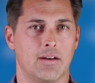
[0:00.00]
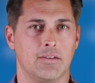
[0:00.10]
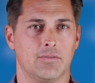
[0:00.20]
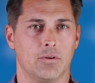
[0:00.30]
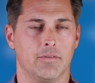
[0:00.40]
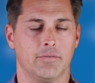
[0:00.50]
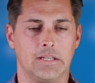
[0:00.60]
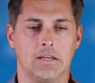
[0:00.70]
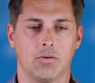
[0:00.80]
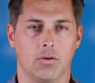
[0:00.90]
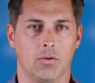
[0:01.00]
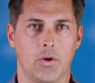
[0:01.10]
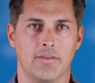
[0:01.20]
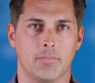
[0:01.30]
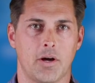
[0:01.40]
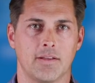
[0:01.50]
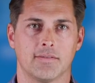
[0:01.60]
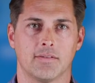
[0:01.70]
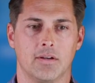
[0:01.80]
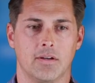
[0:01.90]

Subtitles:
any sort of leak or wet spots,